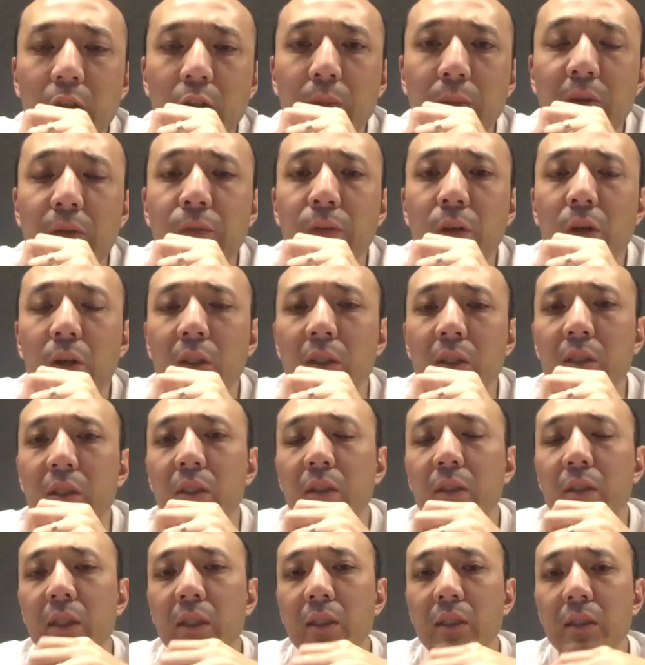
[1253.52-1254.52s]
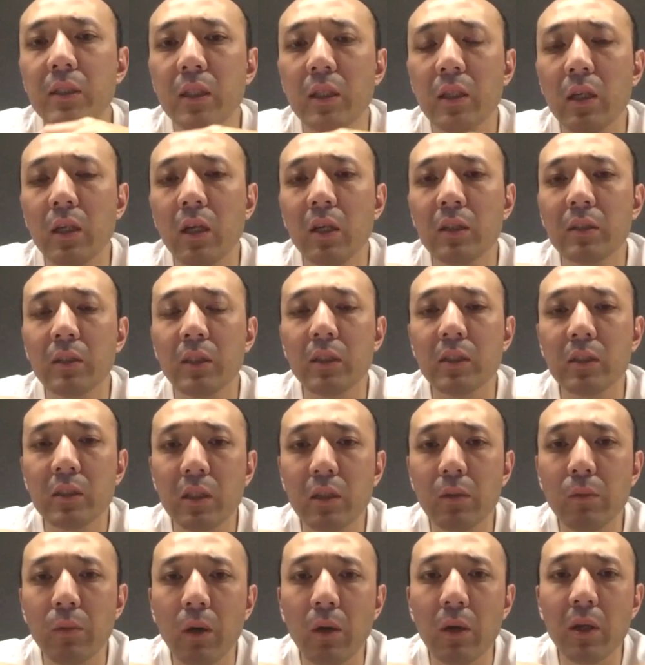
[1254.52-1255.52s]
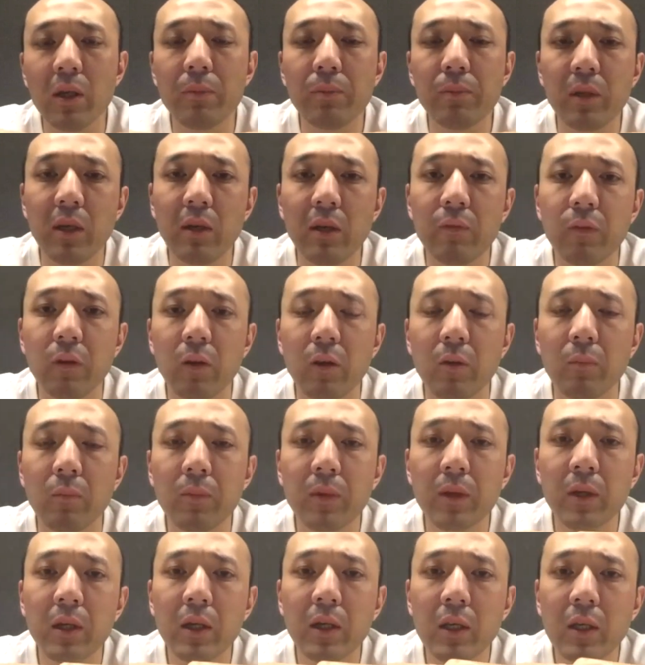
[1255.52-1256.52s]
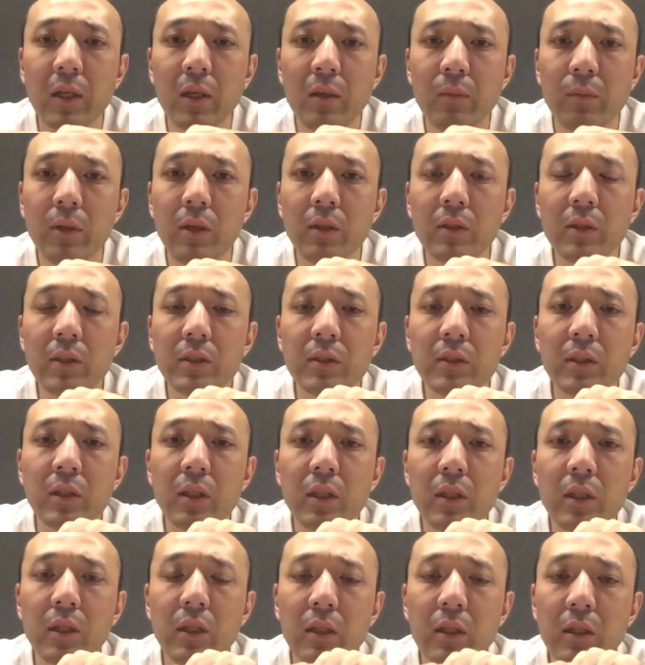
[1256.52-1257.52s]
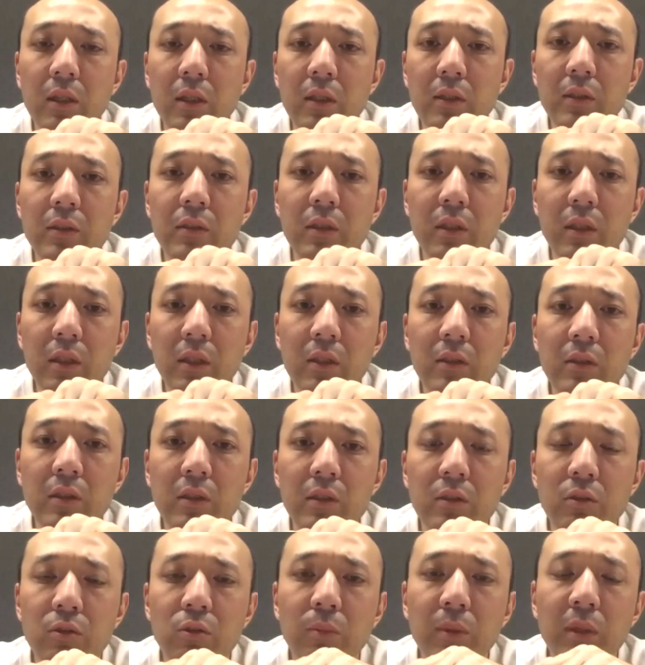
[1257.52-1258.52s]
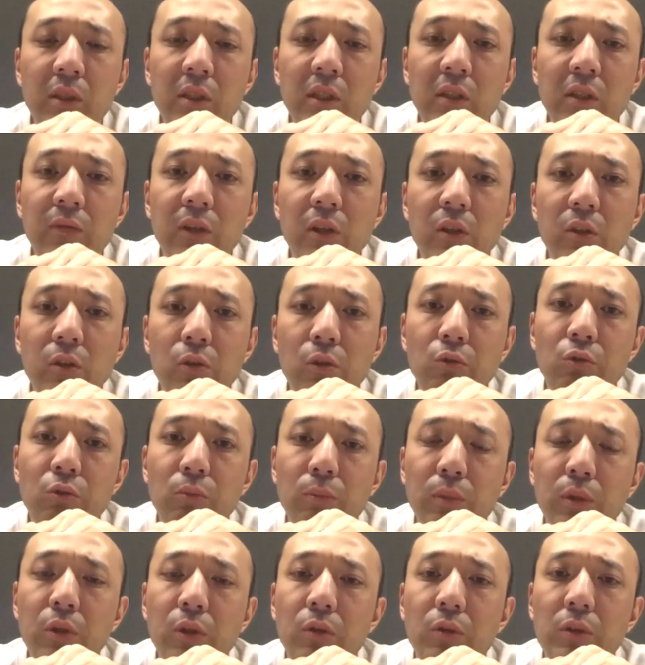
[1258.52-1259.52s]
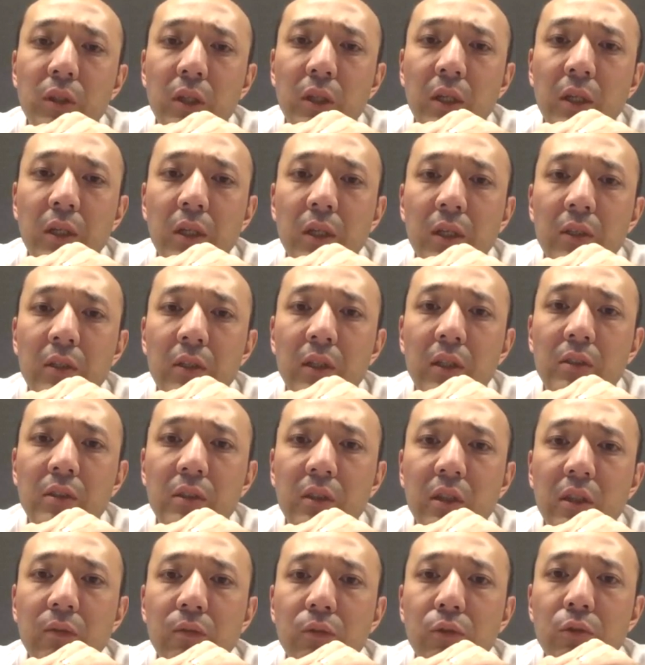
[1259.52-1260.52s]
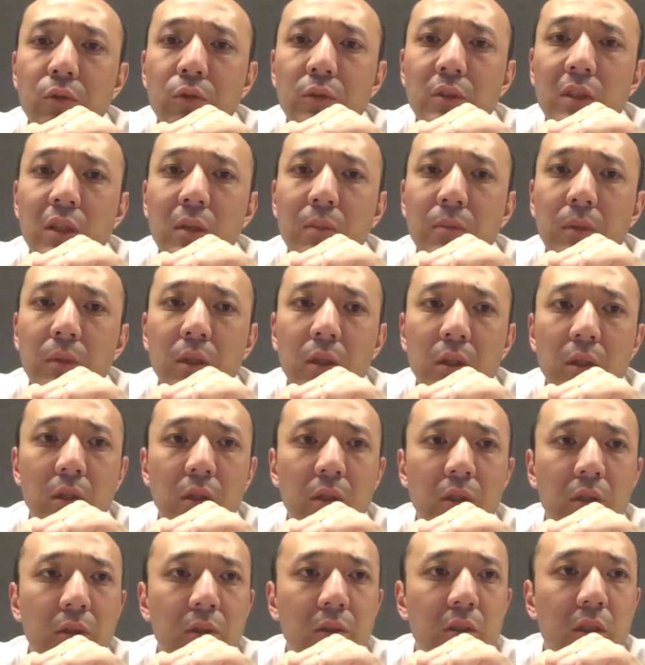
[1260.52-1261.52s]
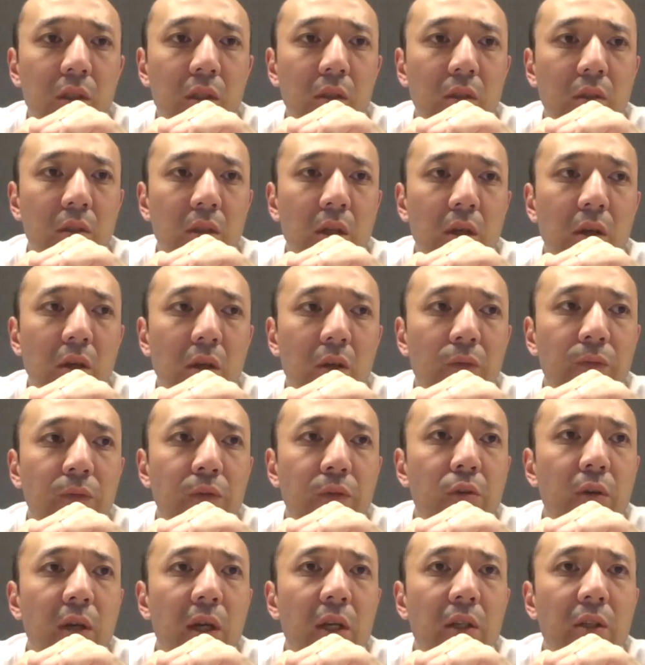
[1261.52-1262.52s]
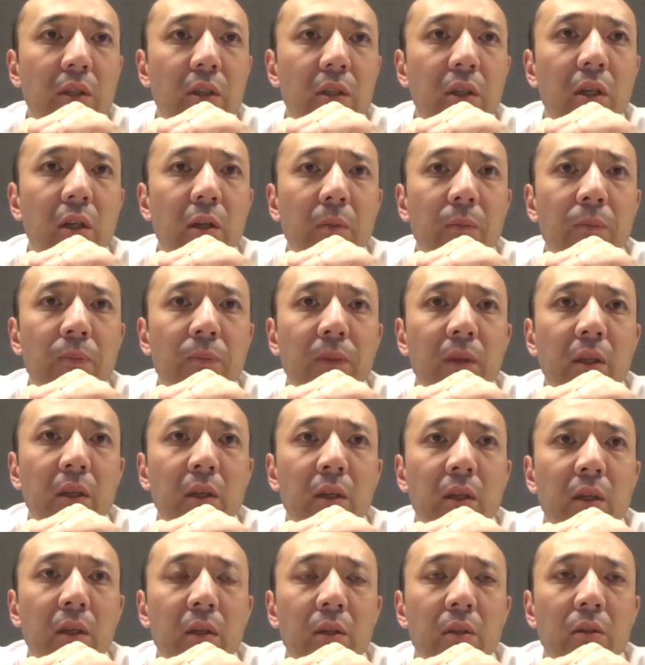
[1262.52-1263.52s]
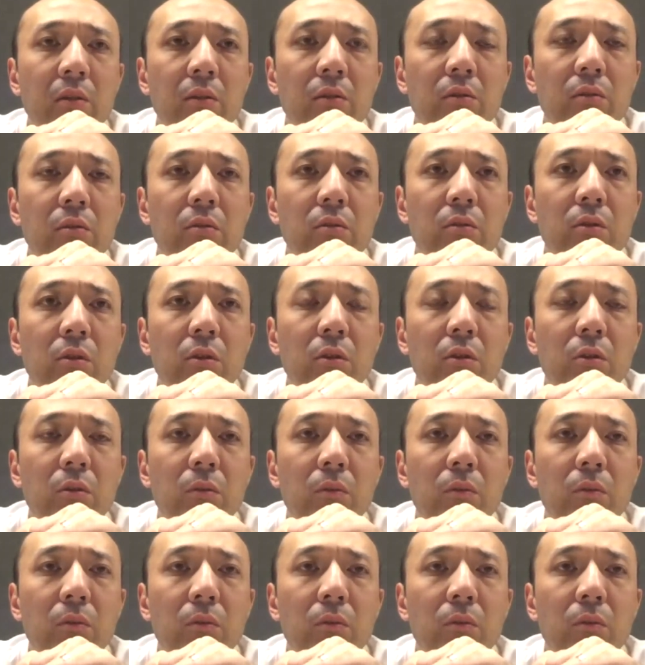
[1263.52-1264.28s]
focusing this on this wallet platform. That is it's super difficult to build. Just give you a few ideas. So,